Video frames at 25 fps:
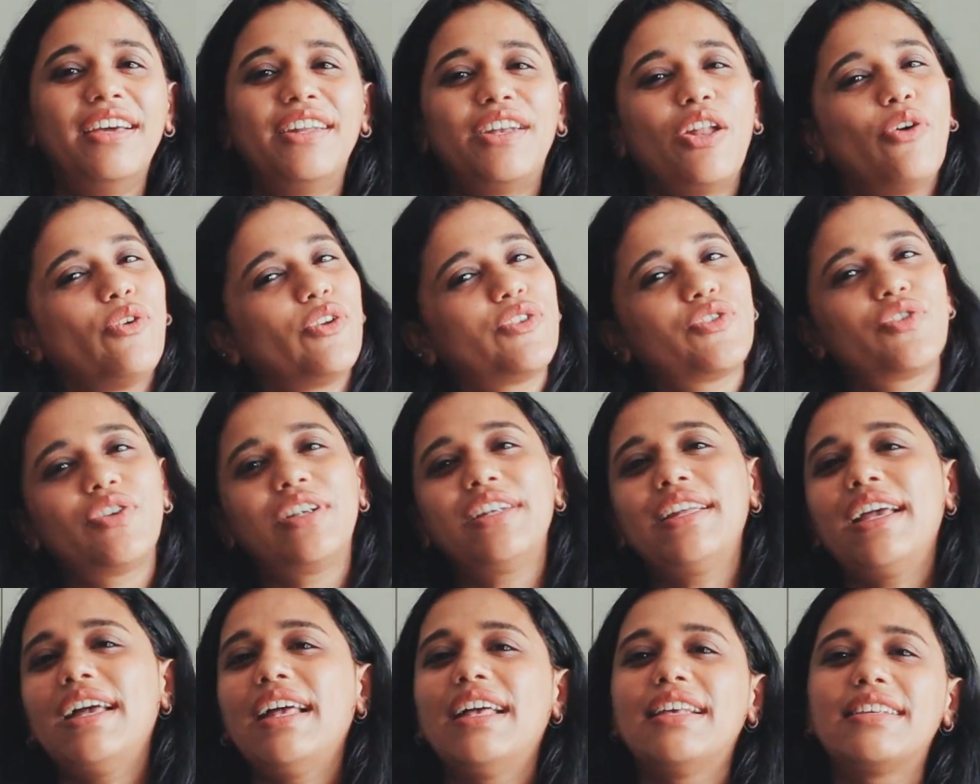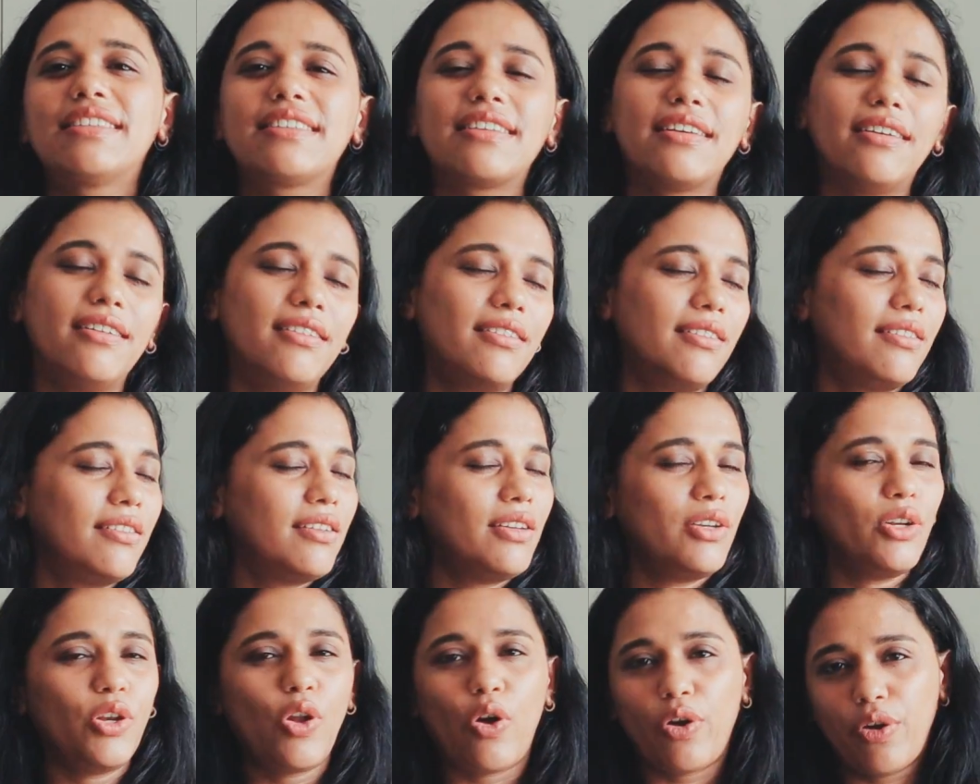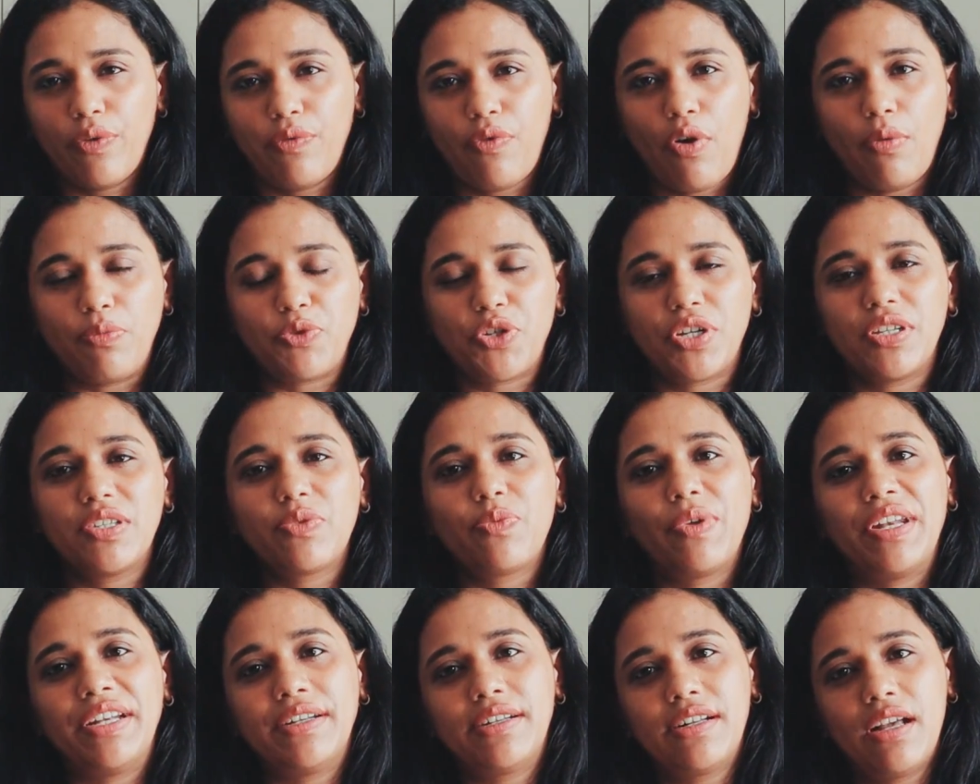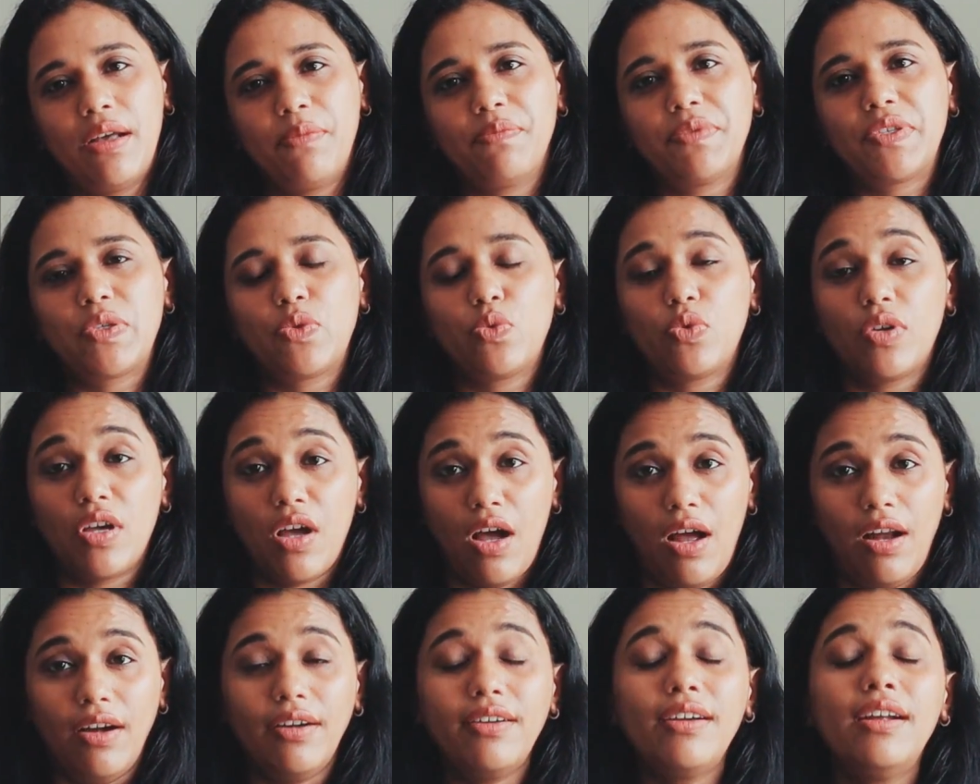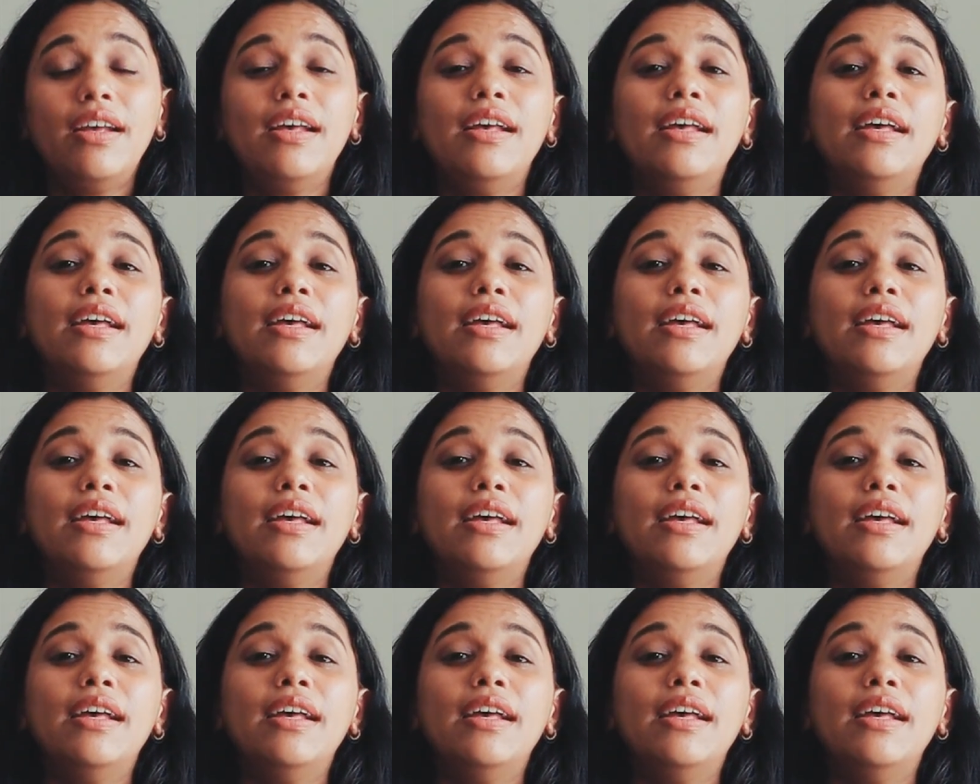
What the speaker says: Now, Australia has a lot of options when it comes to car.